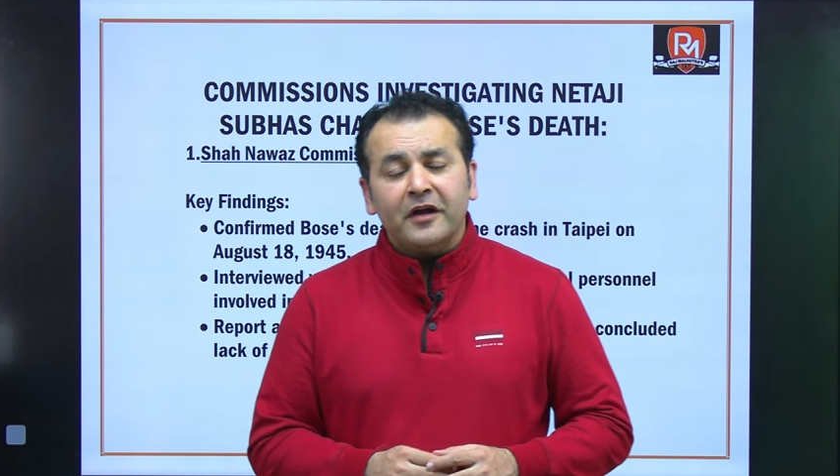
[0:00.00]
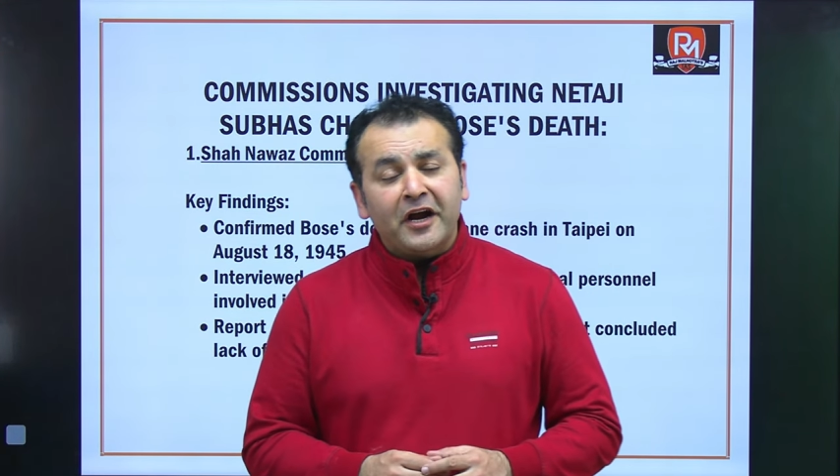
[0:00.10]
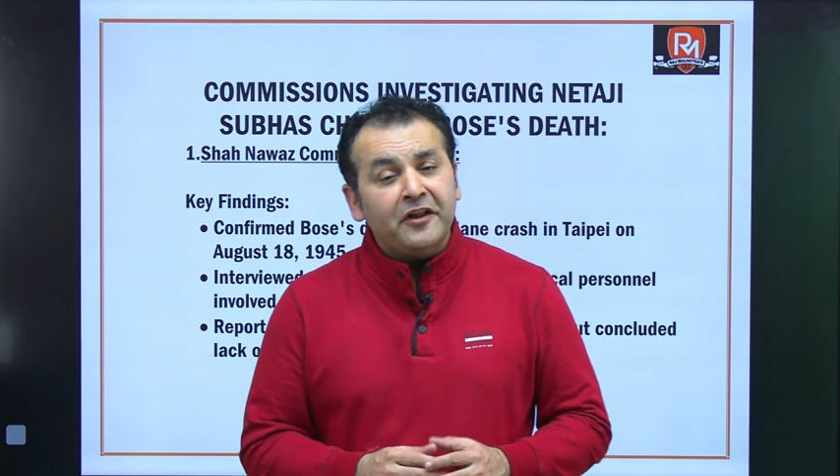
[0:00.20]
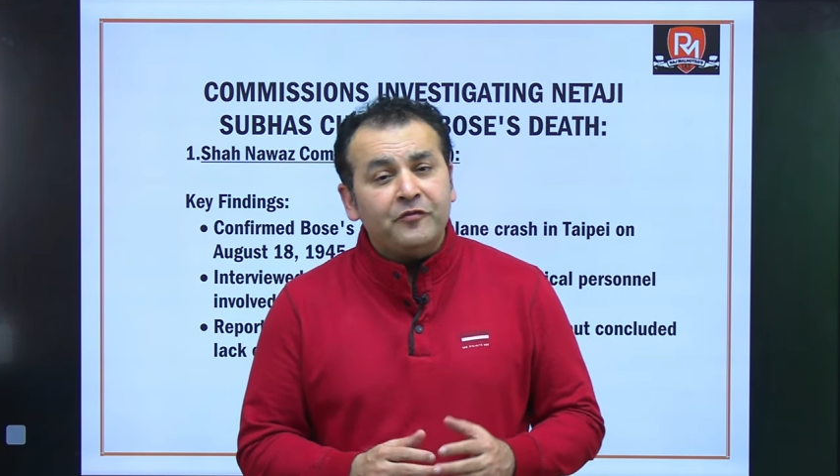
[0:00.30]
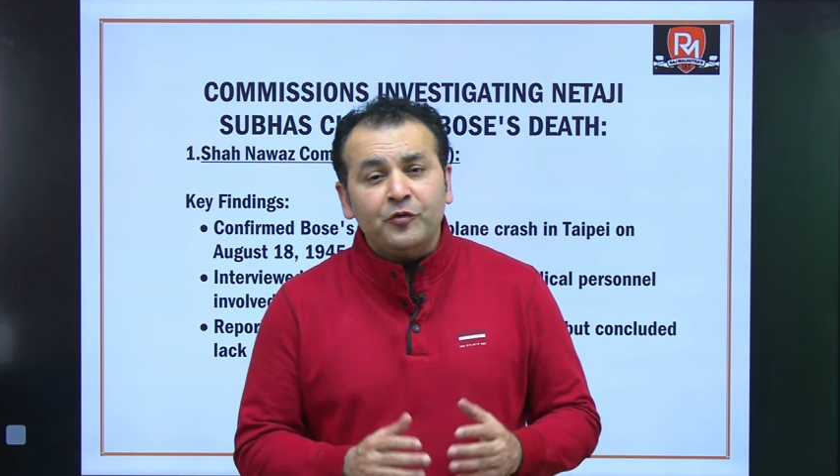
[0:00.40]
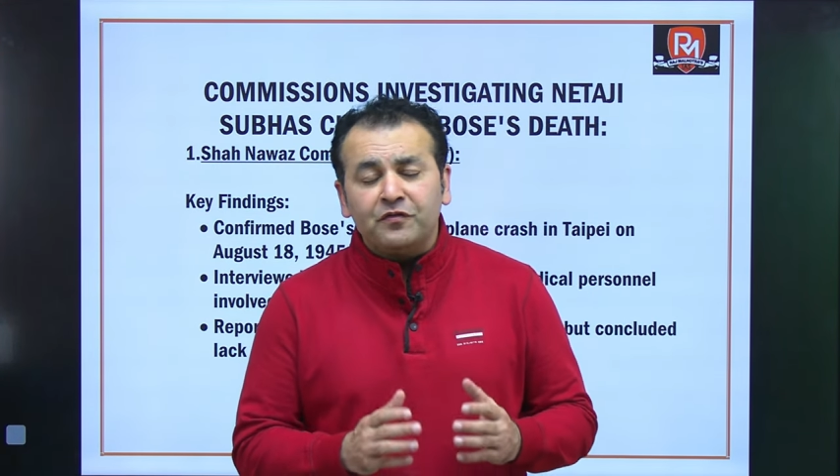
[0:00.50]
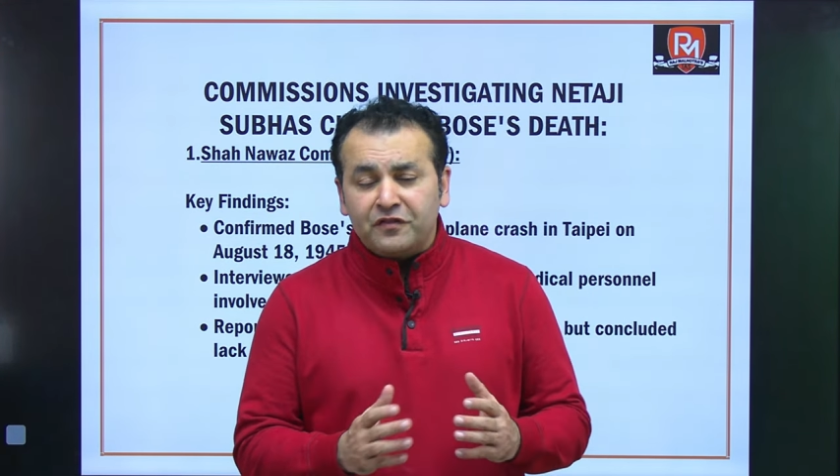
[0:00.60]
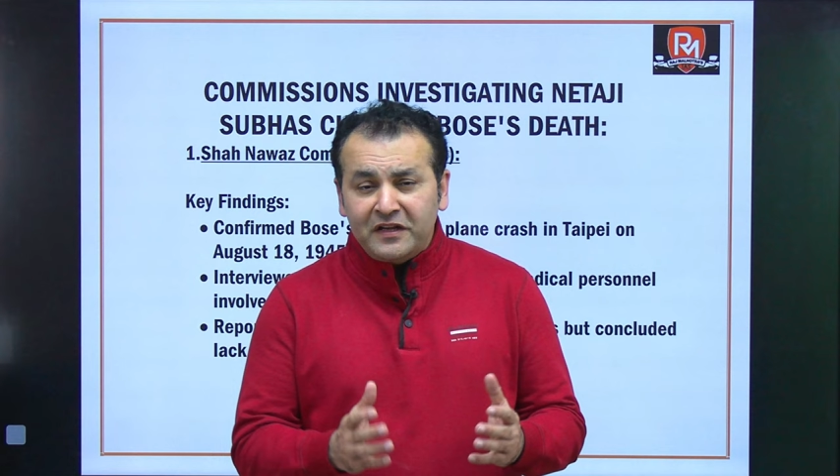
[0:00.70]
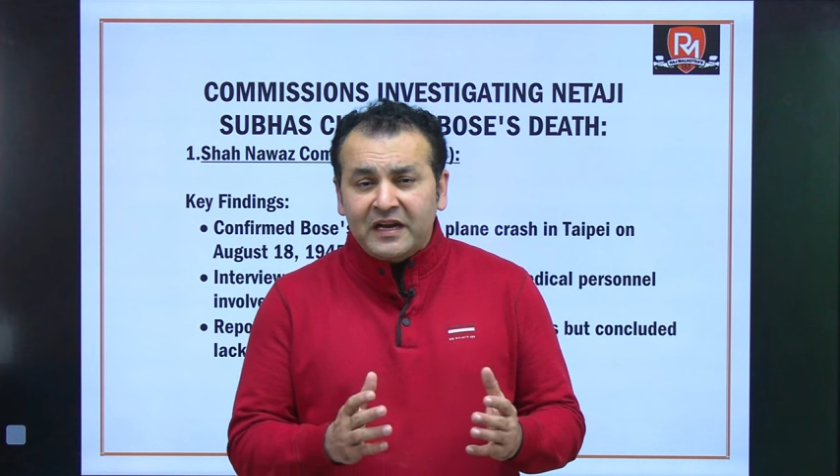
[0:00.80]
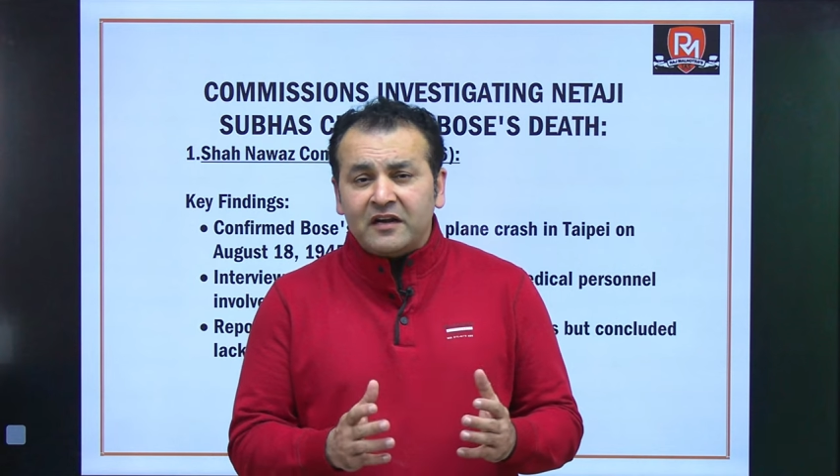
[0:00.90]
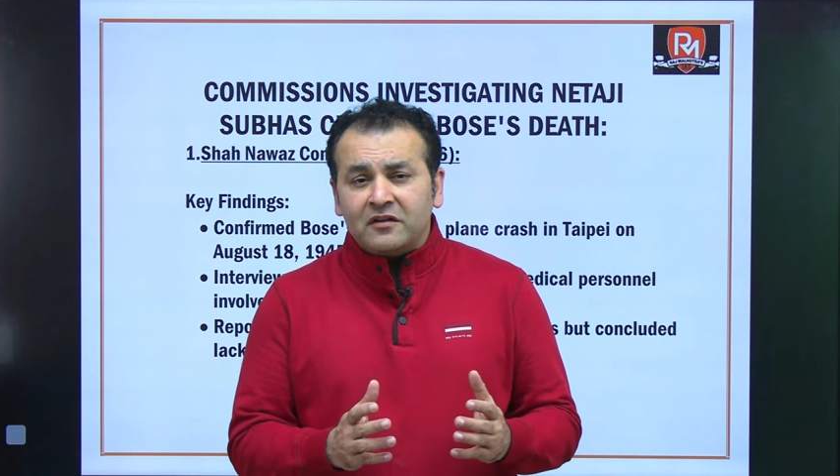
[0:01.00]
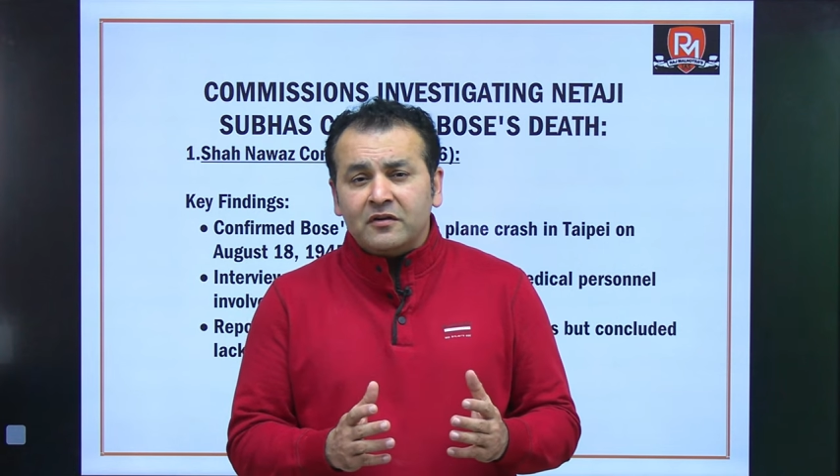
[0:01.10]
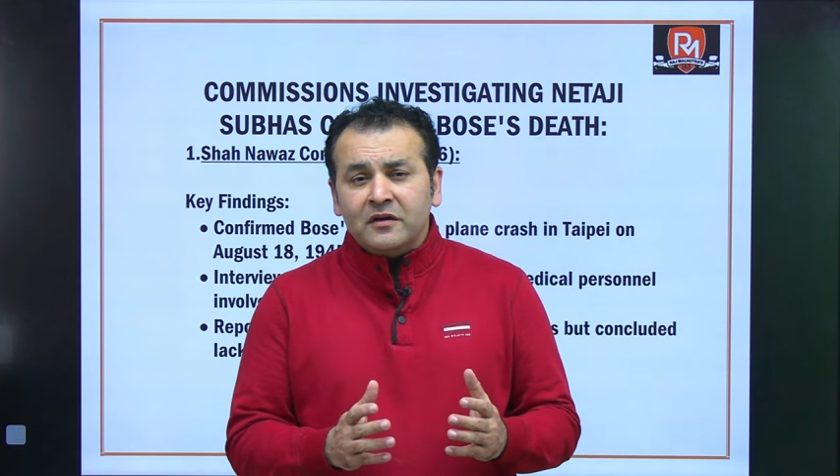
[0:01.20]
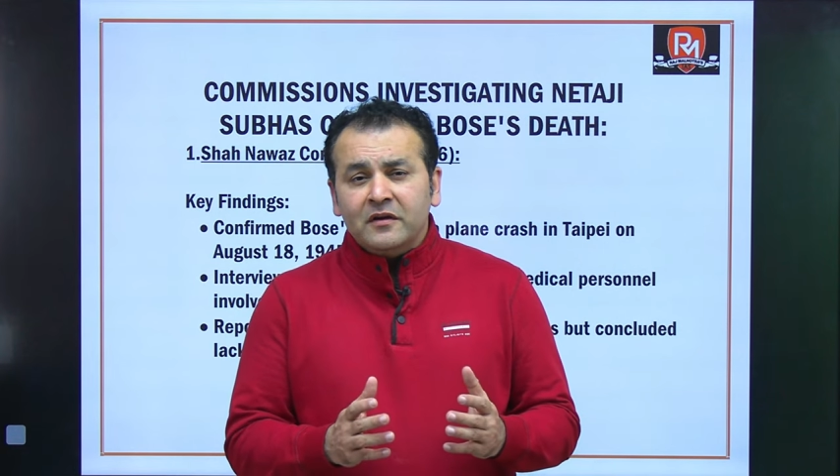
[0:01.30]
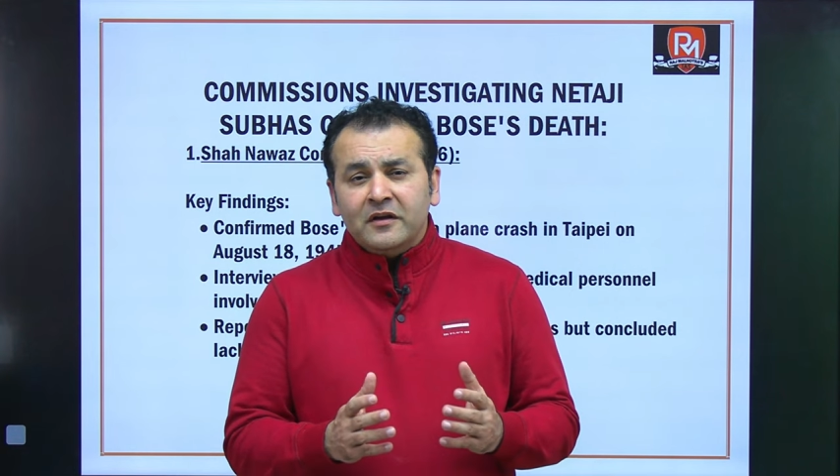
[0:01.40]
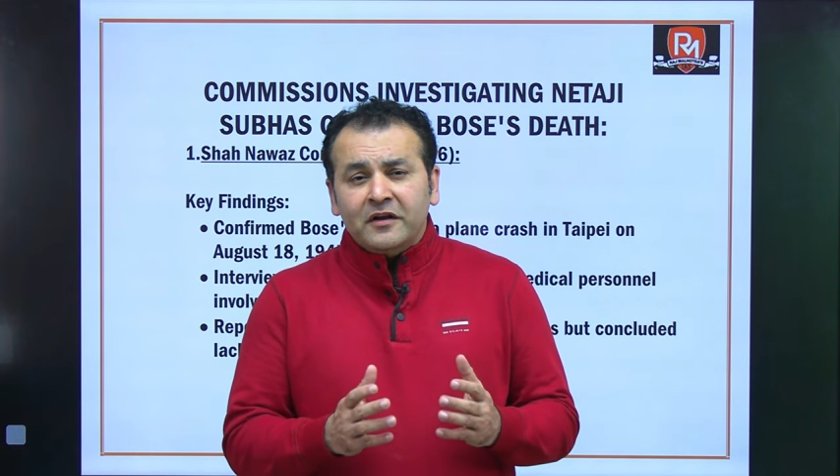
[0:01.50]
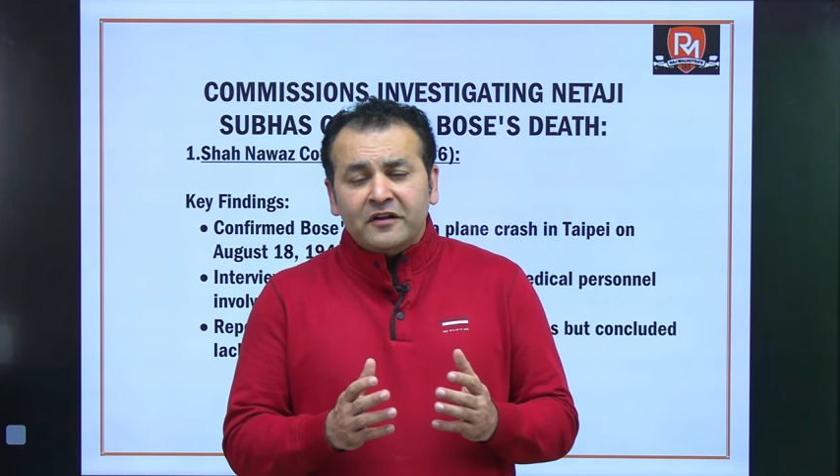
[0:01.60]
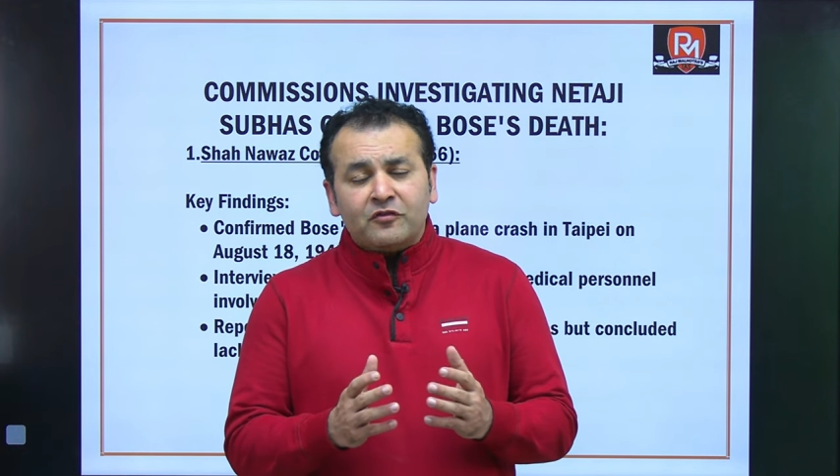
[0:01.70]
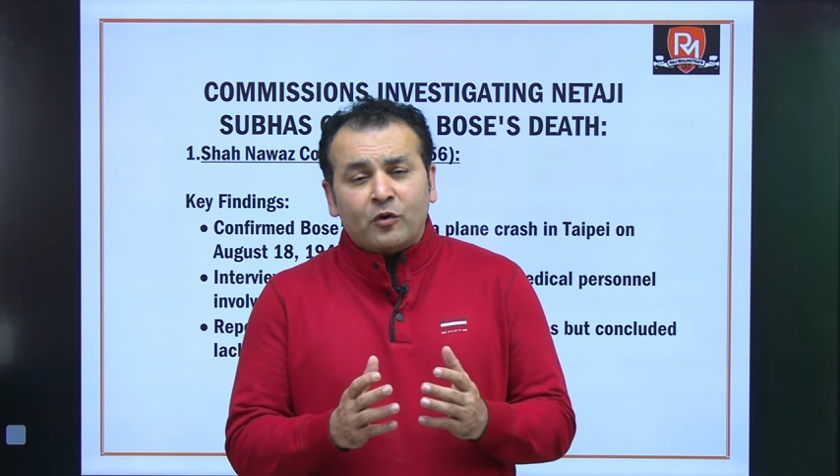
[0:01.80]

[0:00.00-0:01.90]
And if you see at his